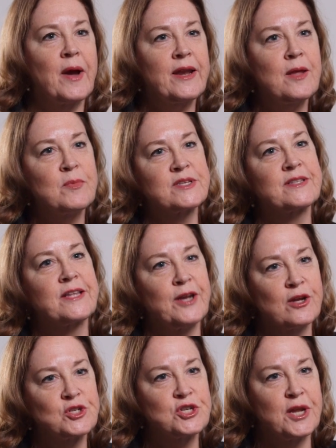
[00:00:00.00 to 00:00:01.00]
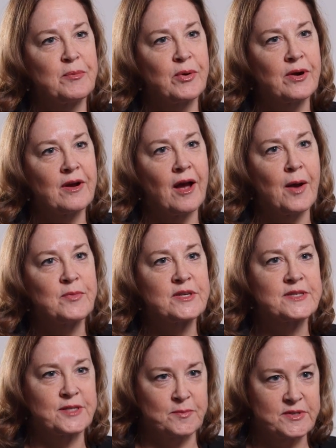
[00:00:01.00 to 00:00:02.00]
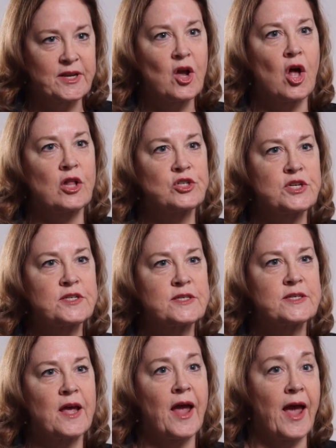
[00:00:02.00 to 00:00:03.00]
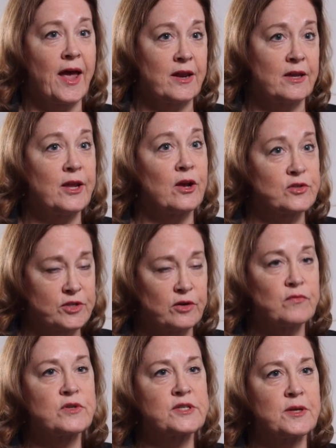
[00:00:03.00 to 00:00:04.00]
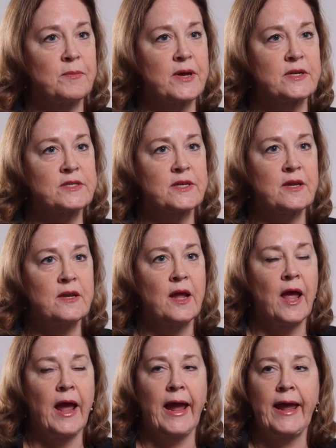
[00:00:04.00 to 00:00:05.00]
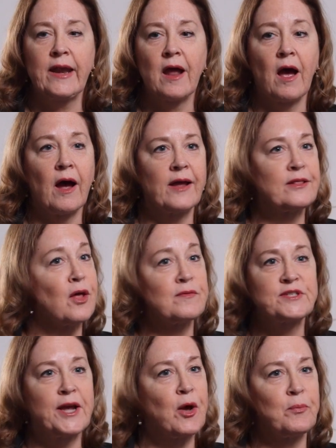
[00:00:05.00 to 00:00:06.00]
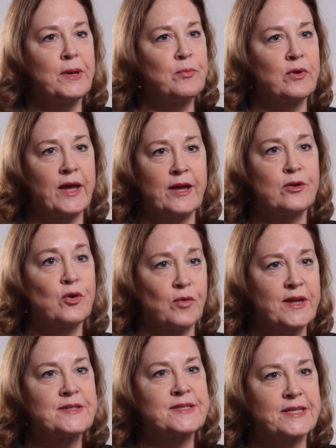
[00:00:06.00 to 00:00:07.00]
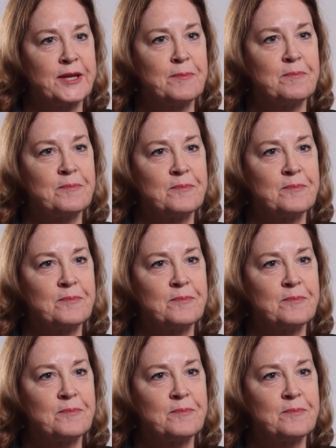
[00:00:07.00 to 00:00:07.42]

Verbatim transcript: My name is Lynelle Schneeberg. I'm the sleep psychologist at Yale Center for Sleep Medicine, and I love to help people get great sleep.